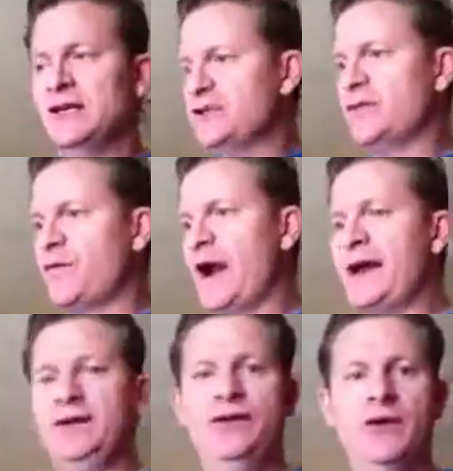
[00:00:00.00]

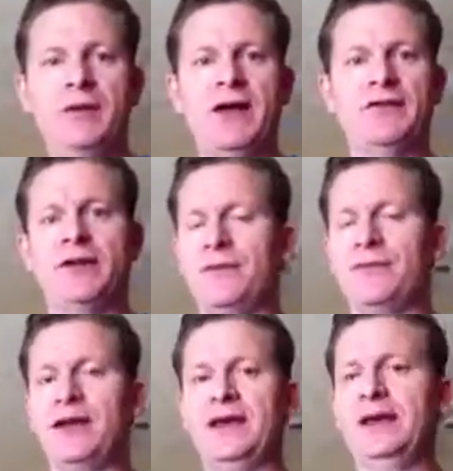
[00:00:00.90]
frighten you about
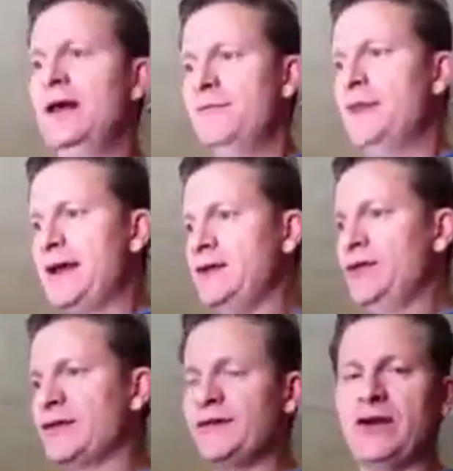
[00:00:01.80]
something and making you
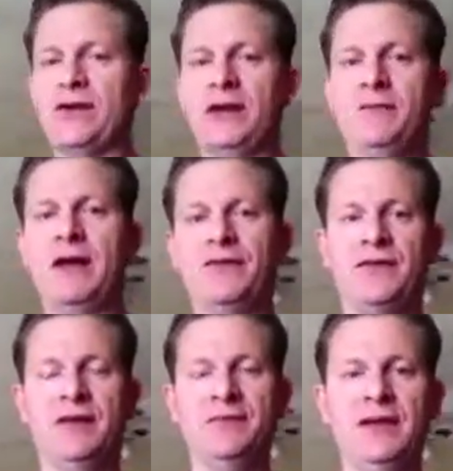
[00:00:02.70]
hysterical about
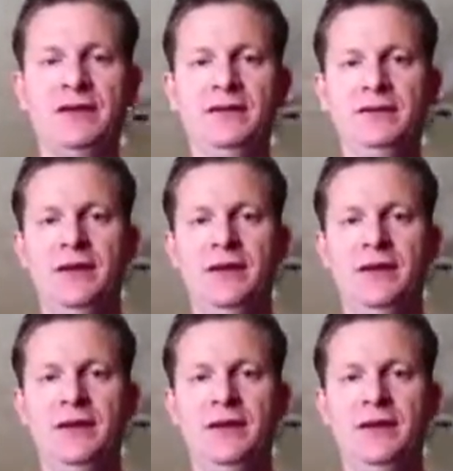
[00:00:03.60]
something.